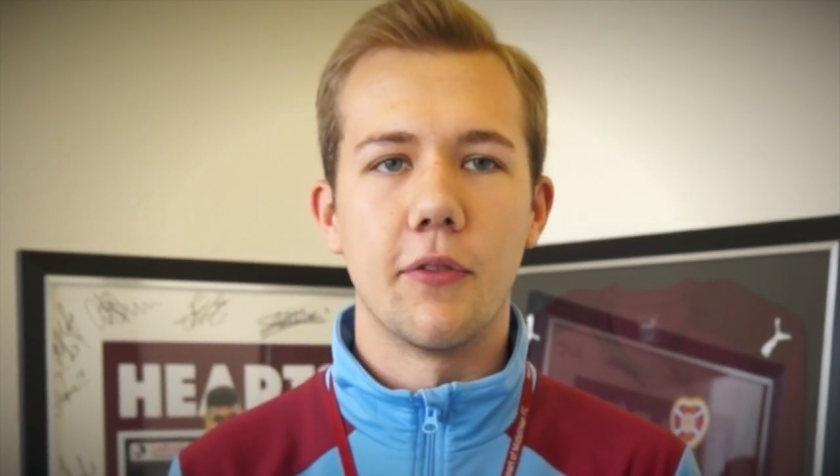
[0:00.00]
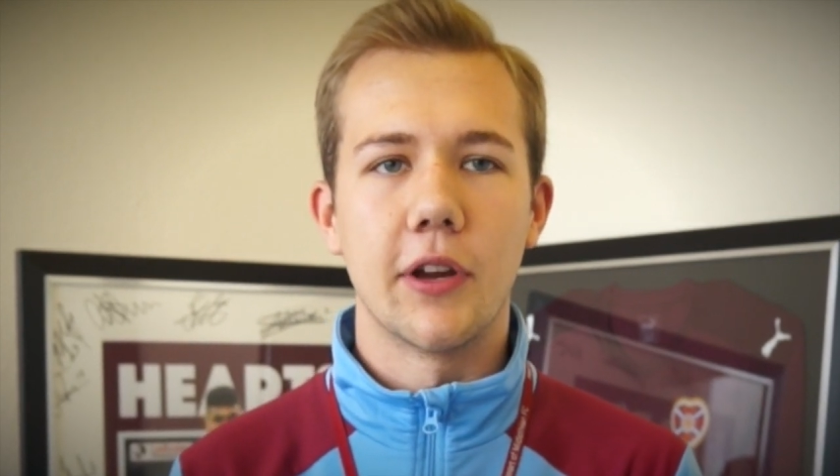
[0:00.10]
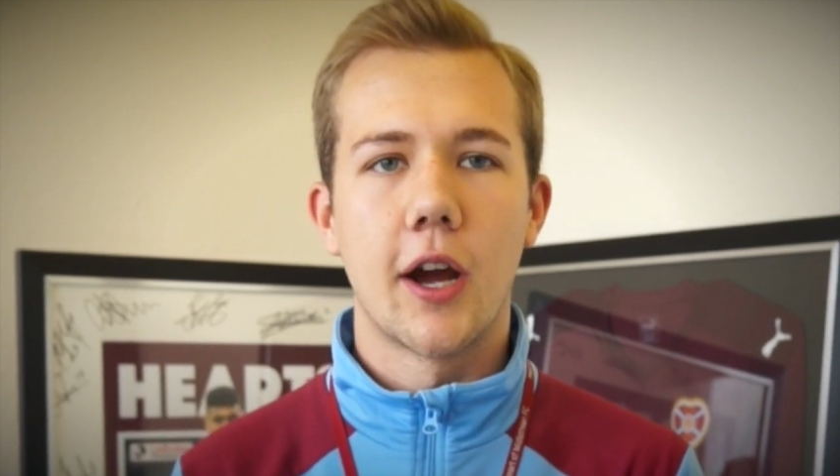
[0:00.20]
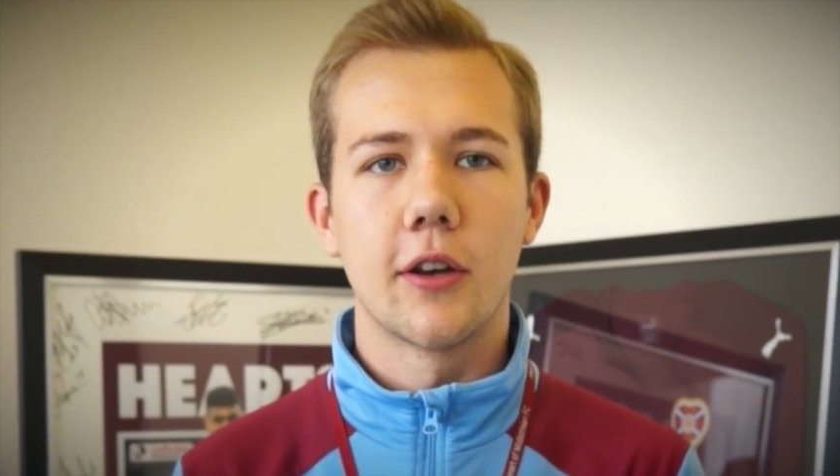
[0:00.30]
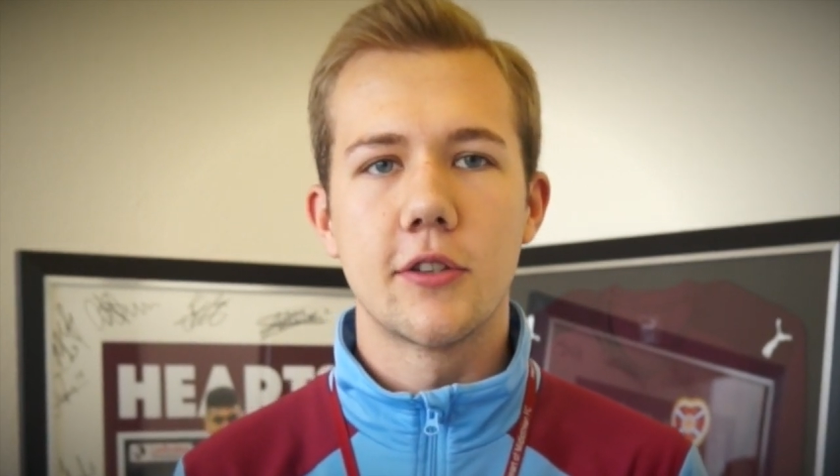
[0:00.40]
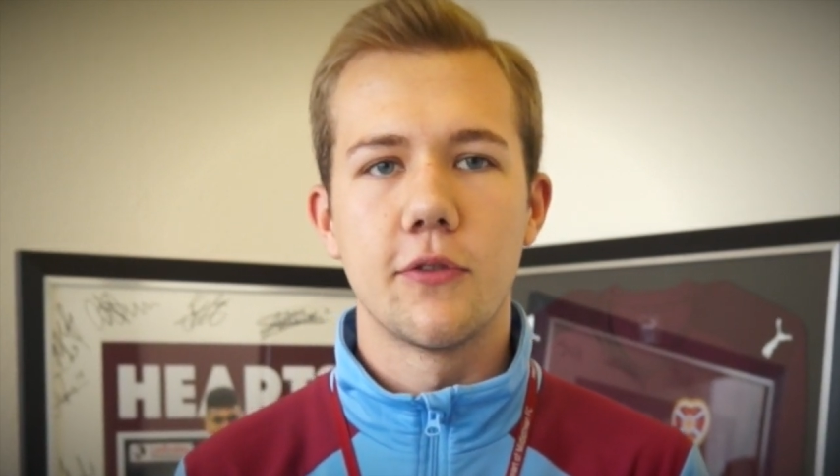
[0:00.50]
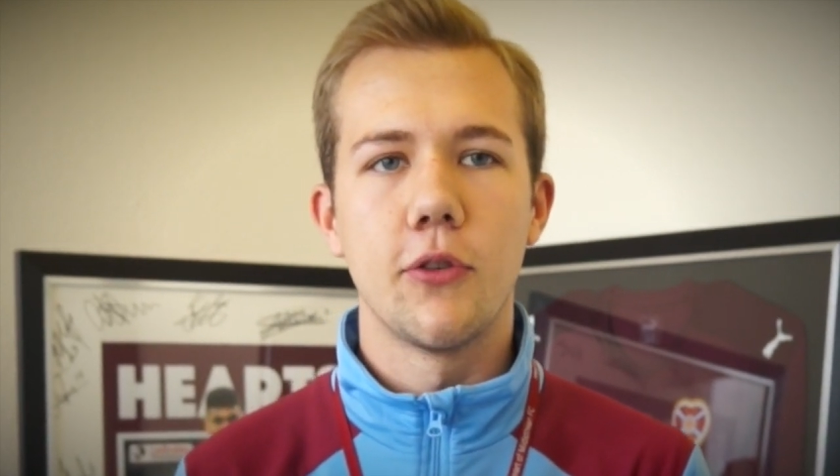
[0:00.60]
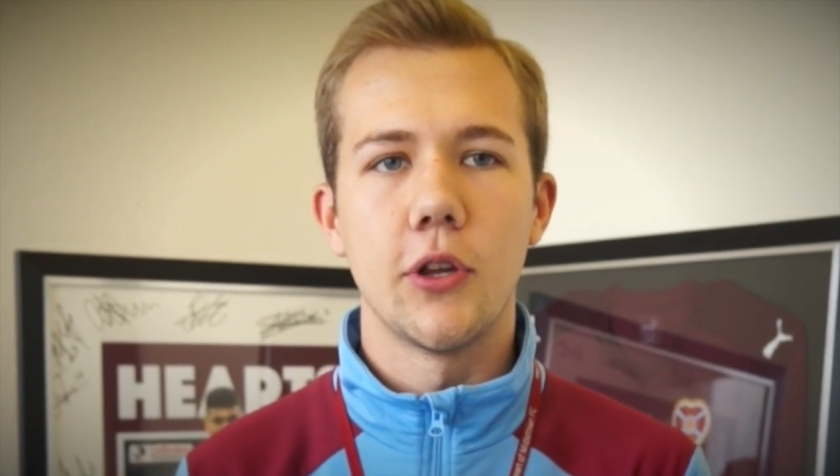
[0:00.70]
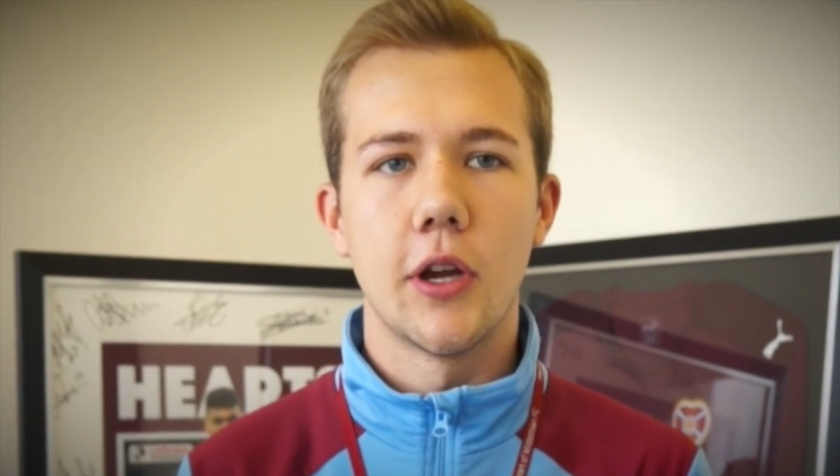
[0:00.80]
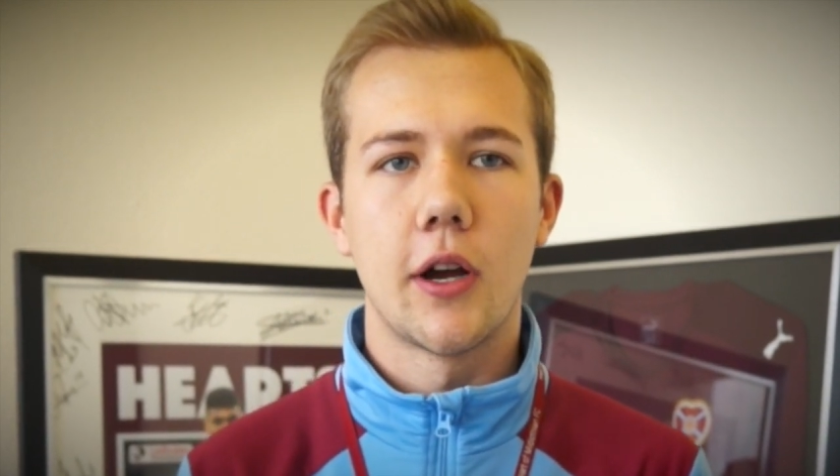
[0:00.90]
Regardless of
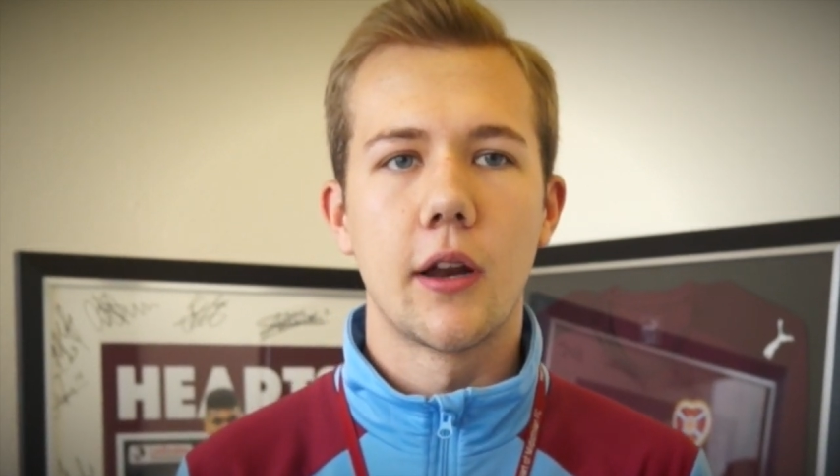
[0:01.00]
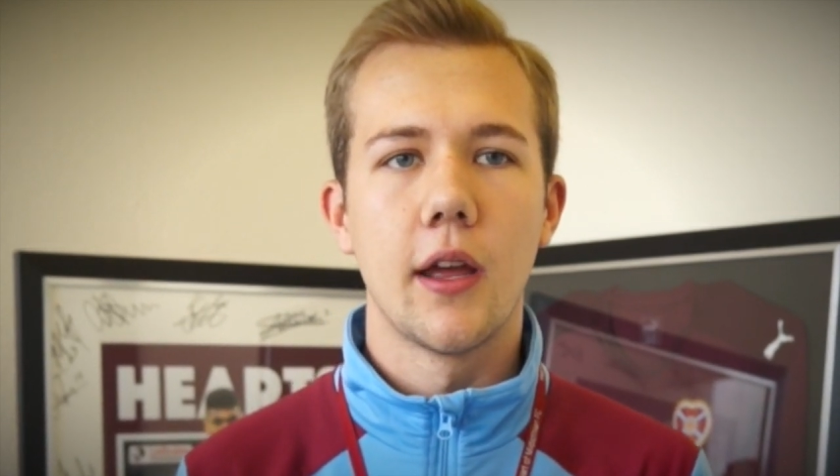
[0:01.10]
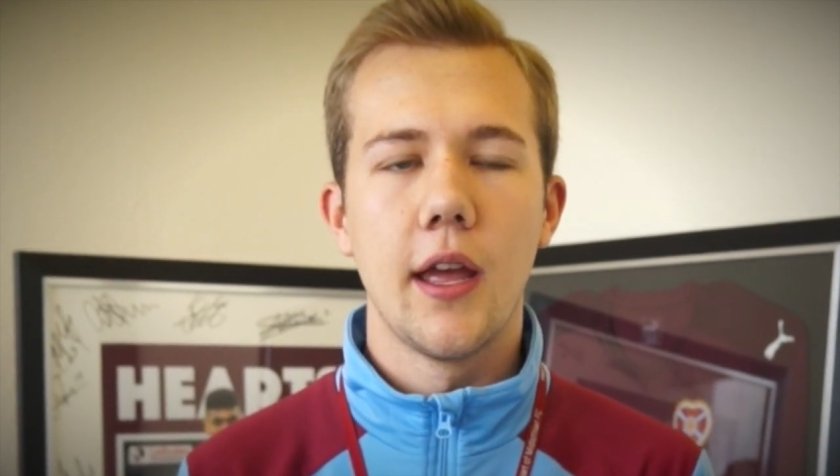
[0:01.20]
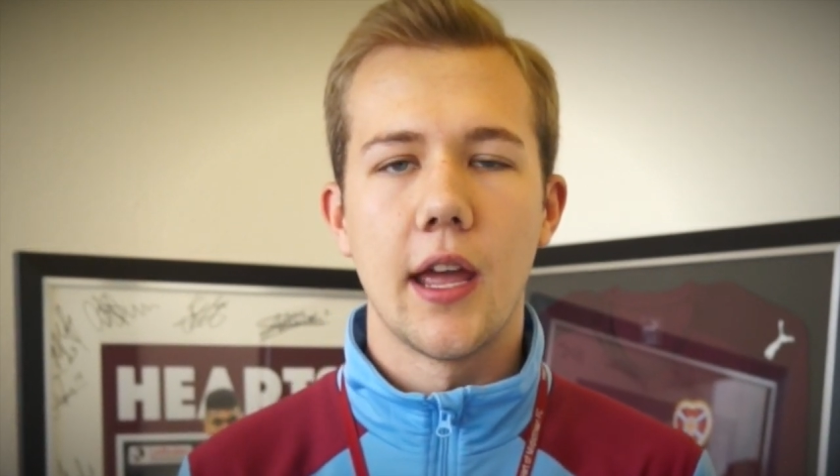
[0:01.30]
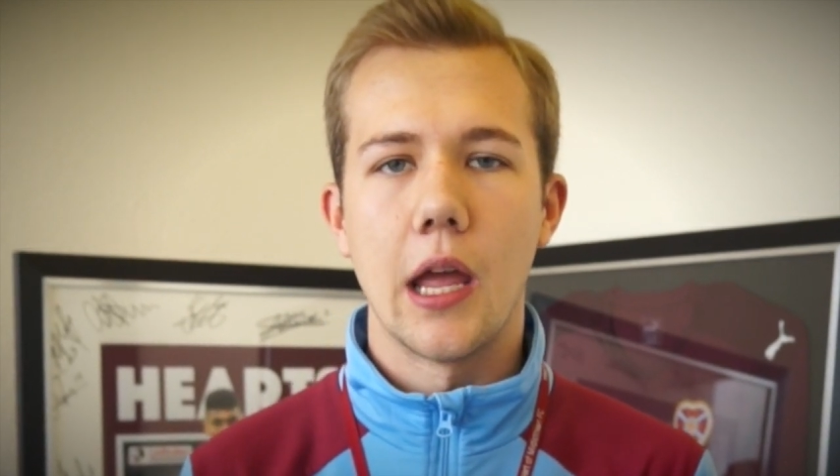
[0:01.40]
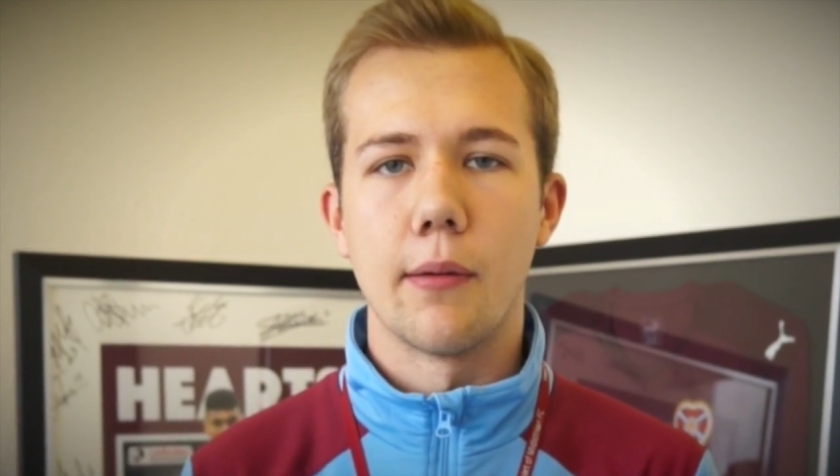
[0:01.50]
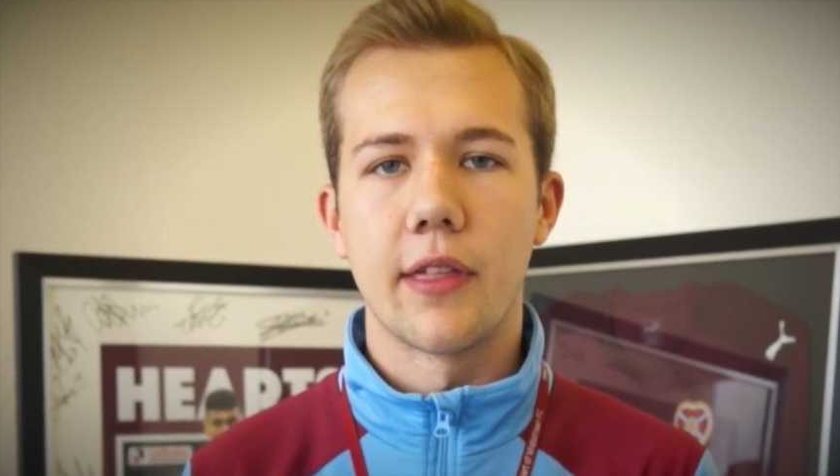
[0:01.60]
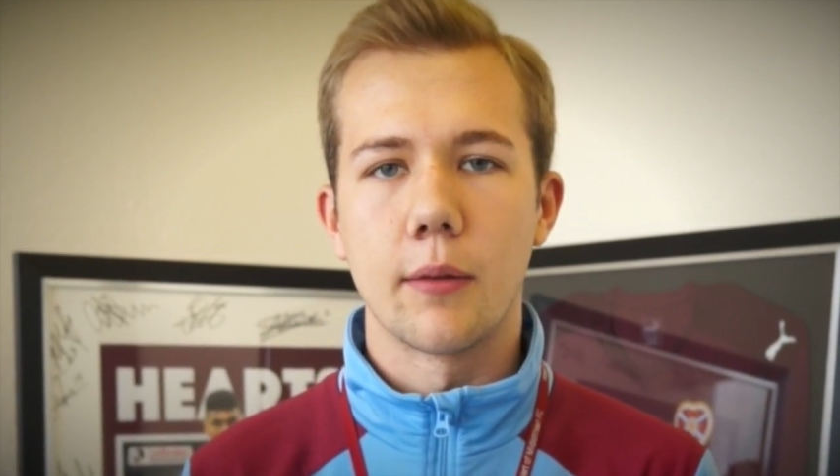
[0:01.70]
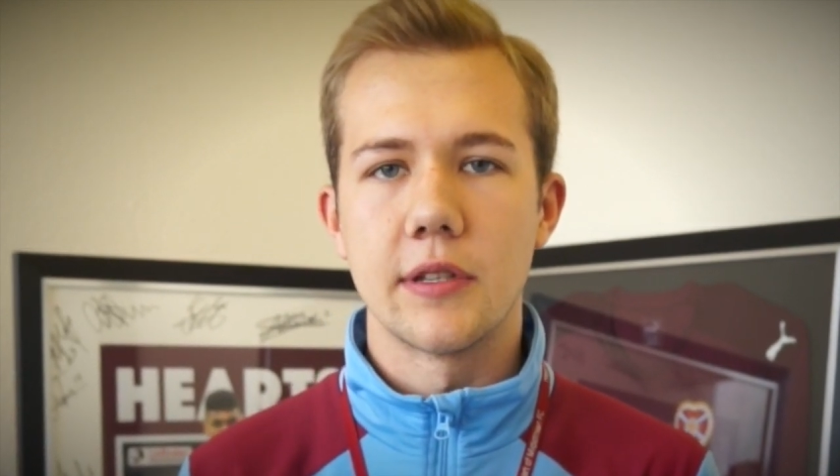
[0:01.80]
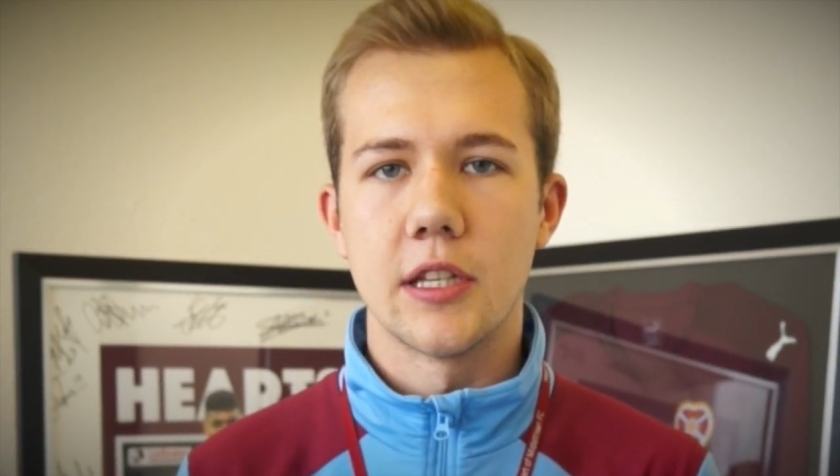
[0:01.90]
who you are, I
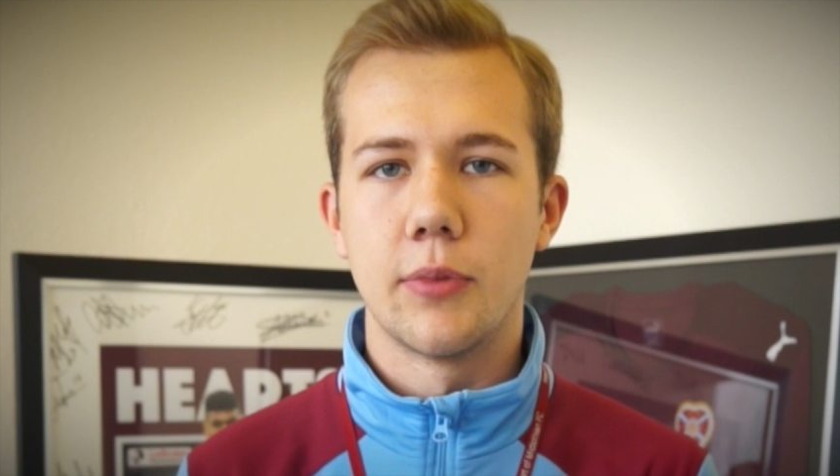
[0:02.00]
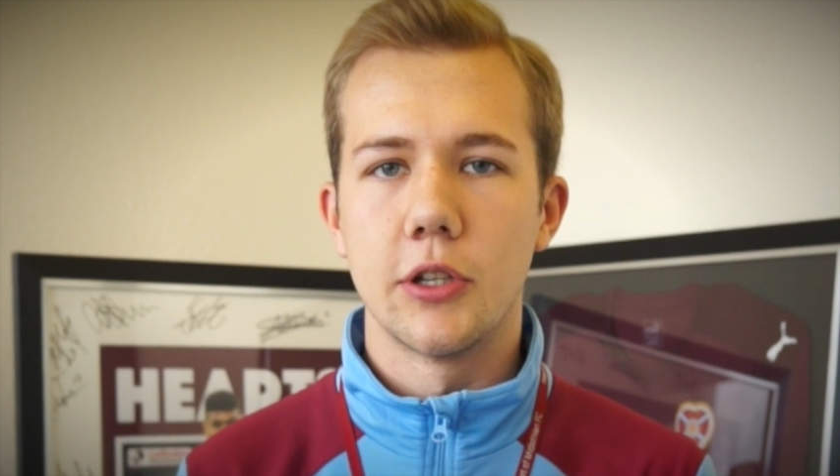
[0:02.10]
think Mrs.